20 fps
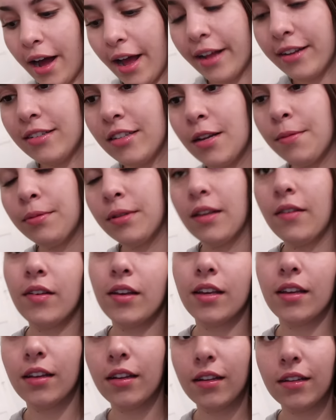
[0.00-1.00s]
I ended up
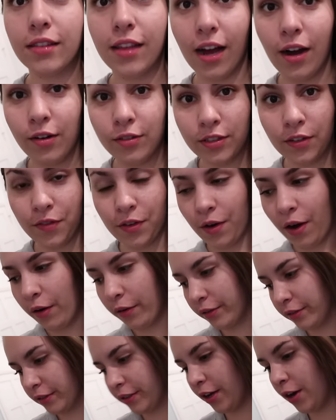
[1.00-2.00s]
leaving the house a few
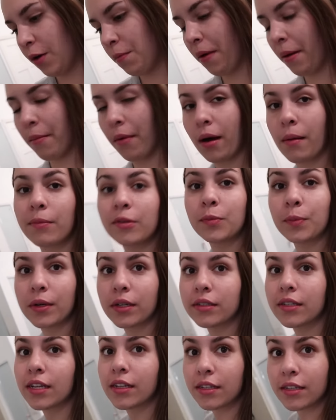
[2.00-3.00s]
hours ago. My mom
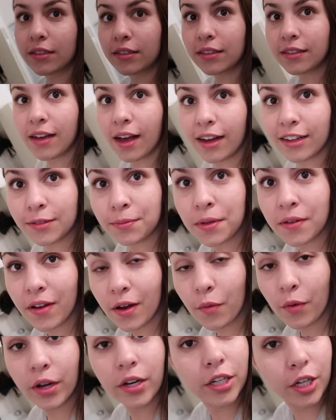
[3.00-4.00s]
spontaneously asked me if
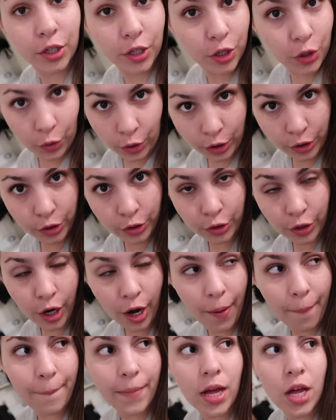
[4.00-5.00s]
I wanted to go to
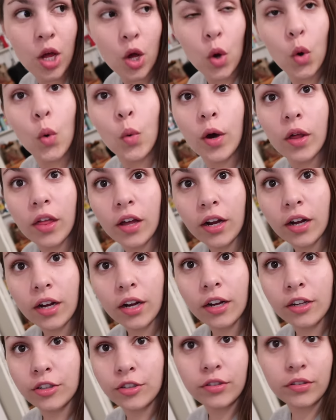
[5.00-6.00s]
Nordstrom with
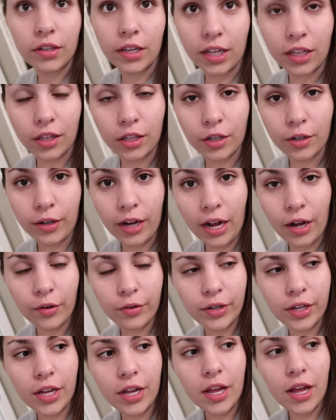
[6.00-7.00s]
her just to like look
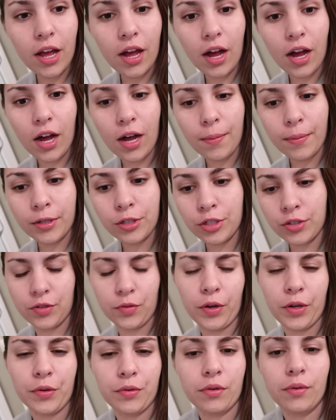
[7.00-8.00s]
around, and
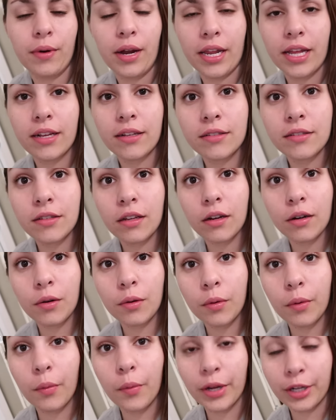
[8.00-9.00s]
she's going to a wedding,
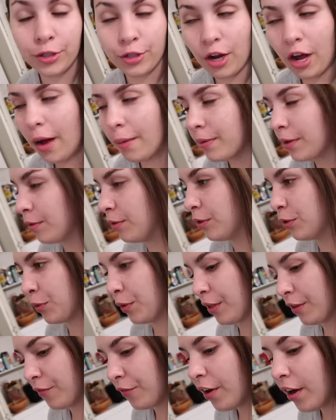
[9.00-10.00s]
so we shopped and it was
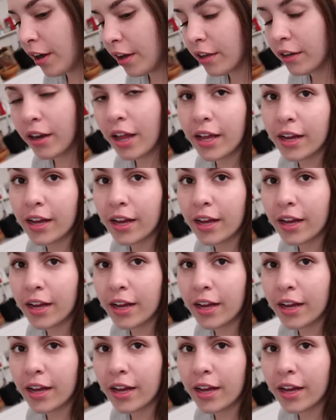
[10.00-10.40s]
really fun.